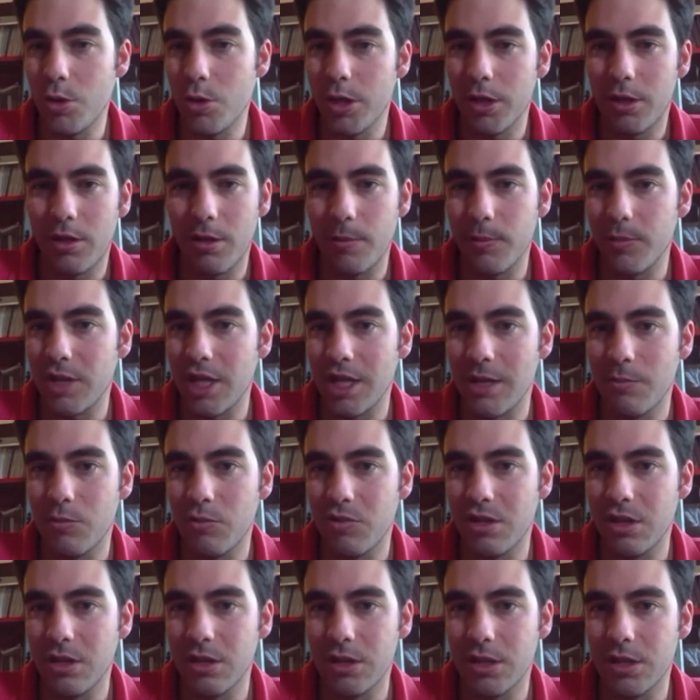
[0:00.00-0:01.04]
Sometimes
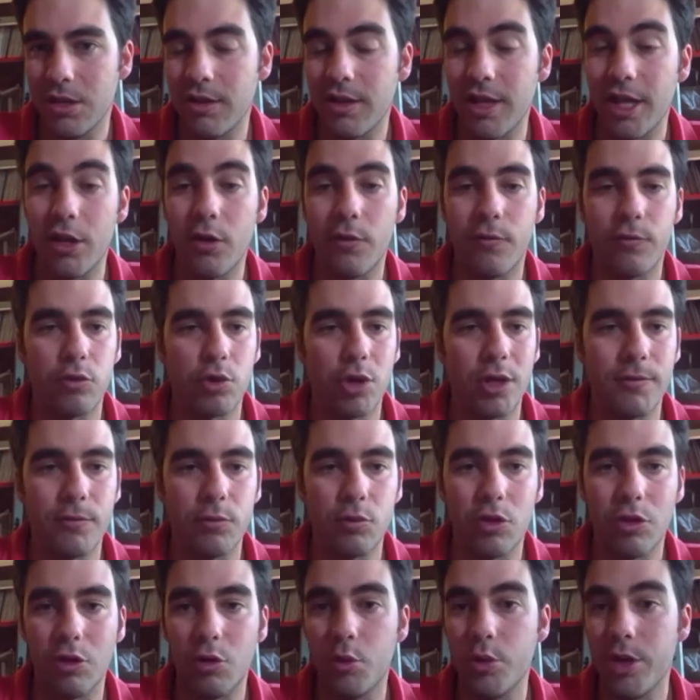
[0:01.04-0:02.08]
instead of travel,
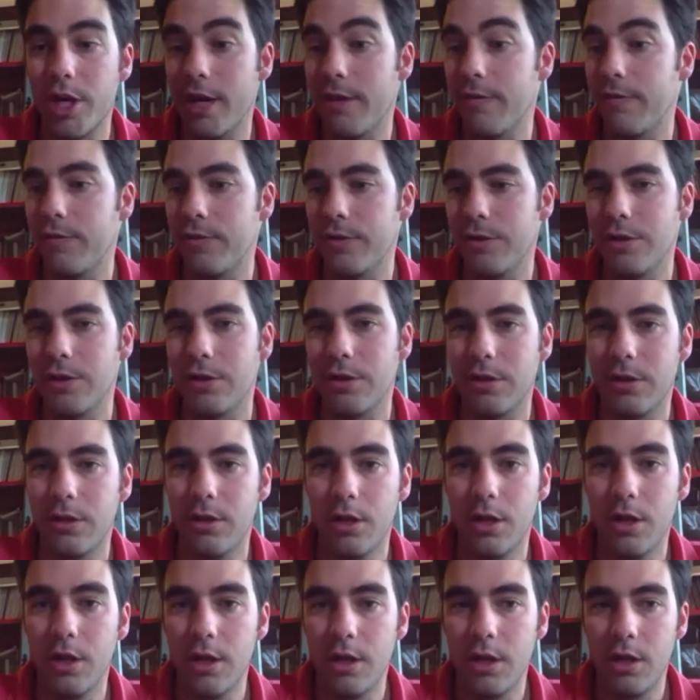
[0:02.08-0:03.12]
so we have
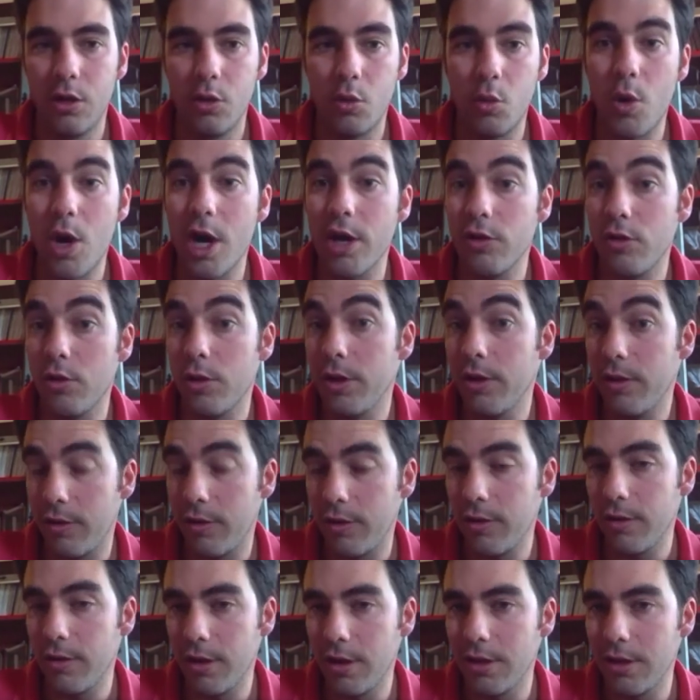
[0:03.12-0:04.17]
wineries
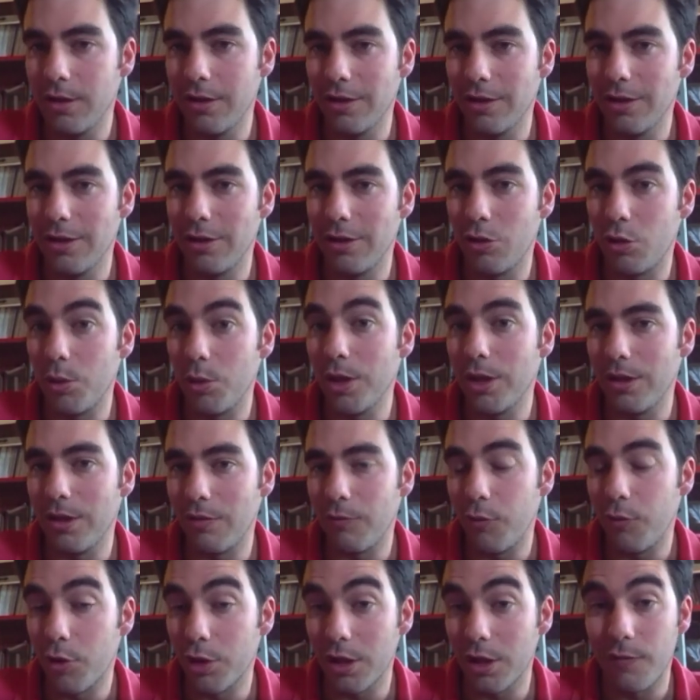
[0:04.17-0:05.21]
in
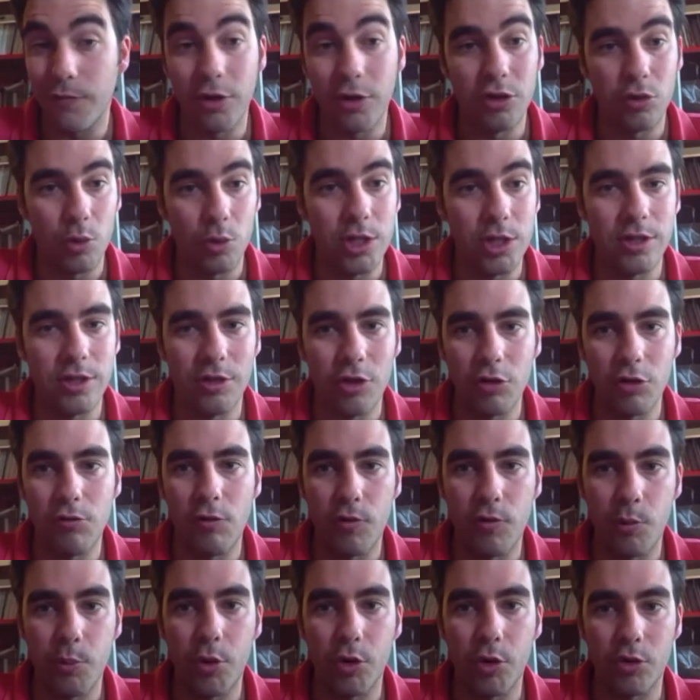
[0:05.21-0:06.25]
4 different regions all over
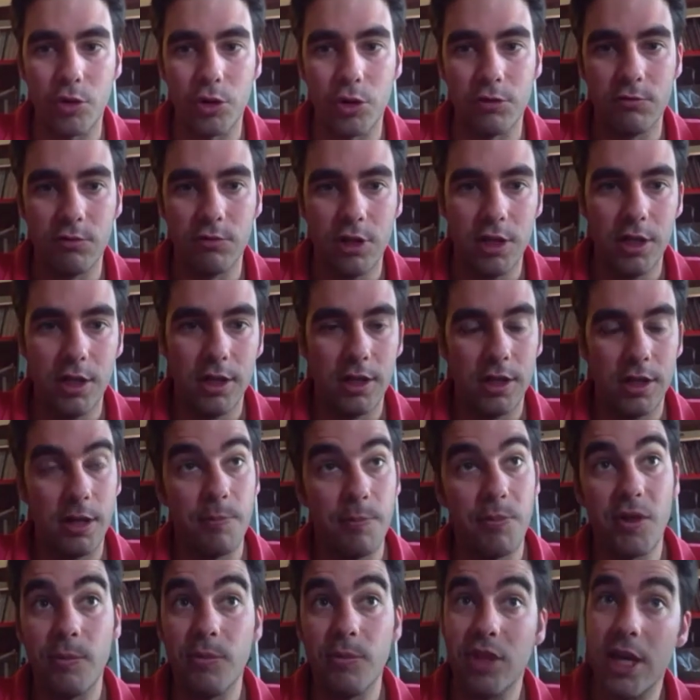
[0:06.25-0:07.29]
Portugal, and
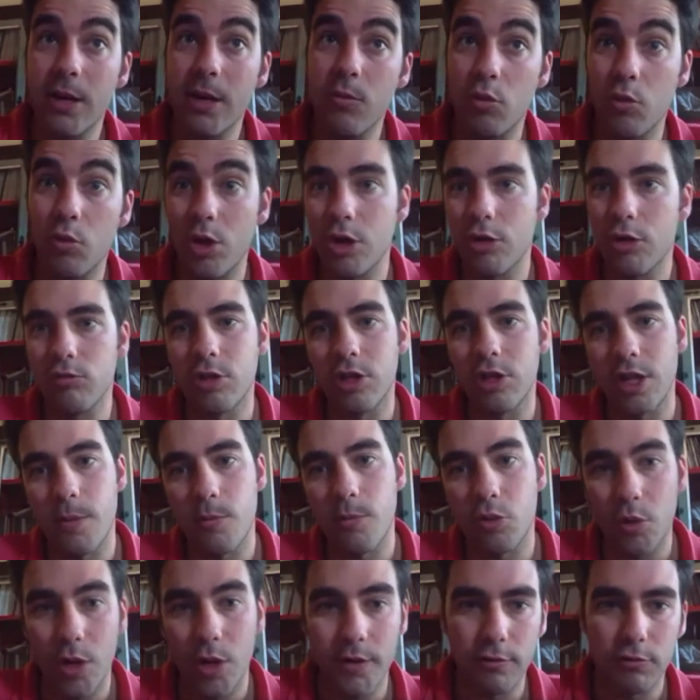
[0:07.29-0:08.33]
sometimes we are all the time
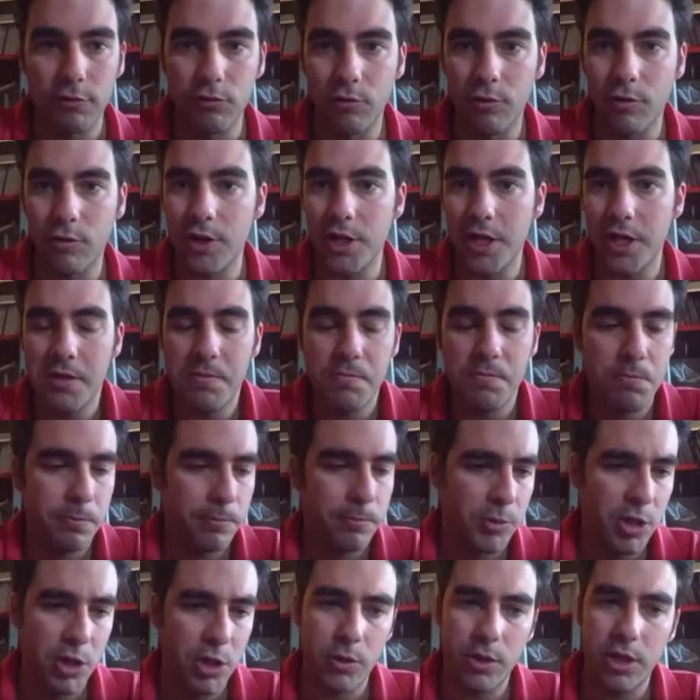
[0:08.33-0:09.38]
travel to see.
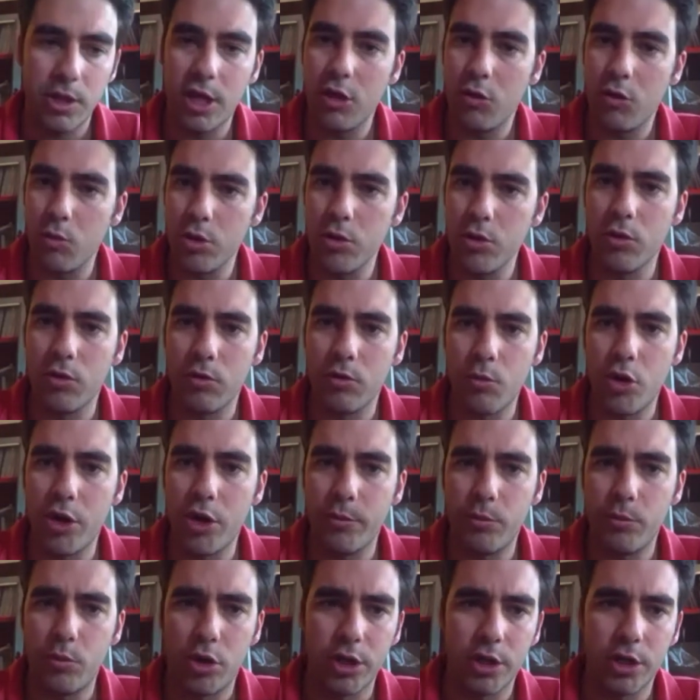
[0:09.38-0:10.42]
Nowadays we use more and
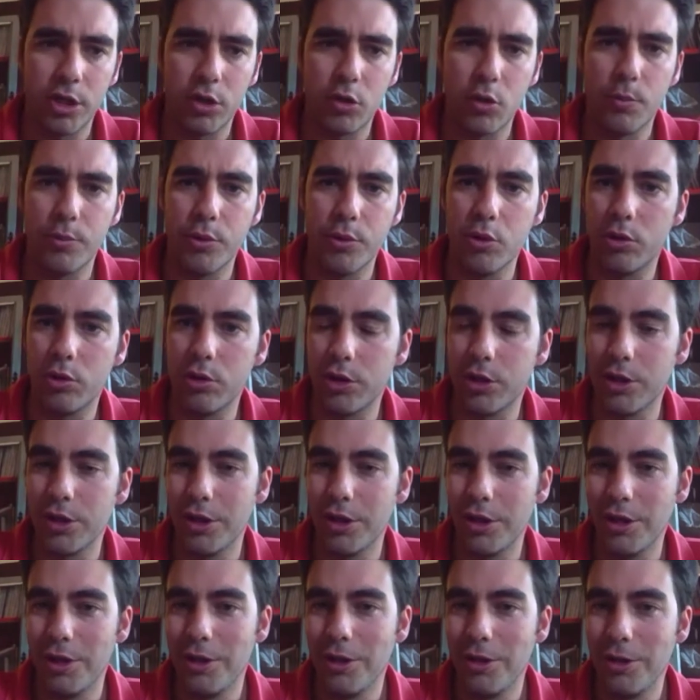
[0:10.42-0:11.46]
more the computer
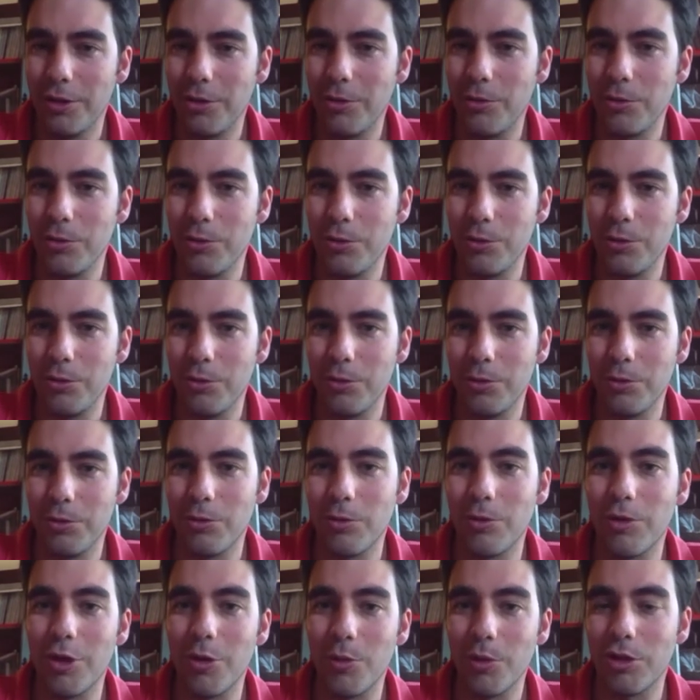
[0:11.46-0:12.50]
to see
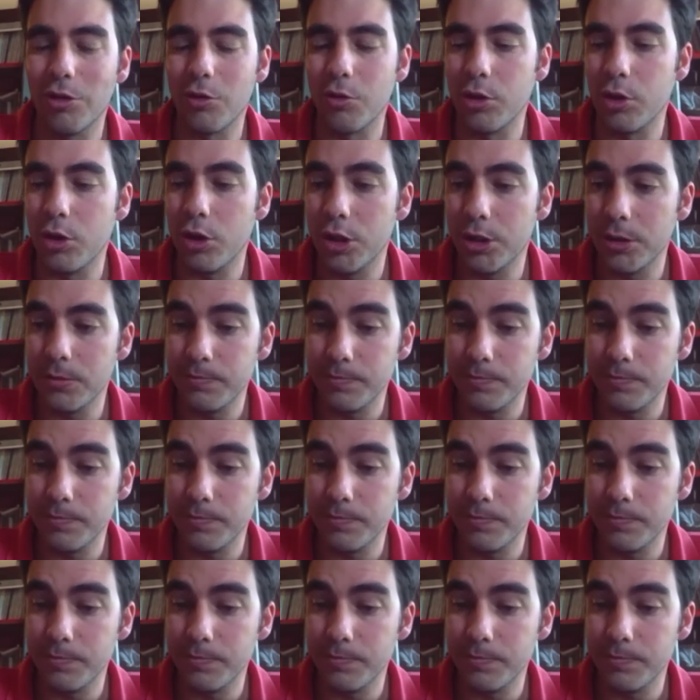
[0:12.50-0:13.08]
what's going on.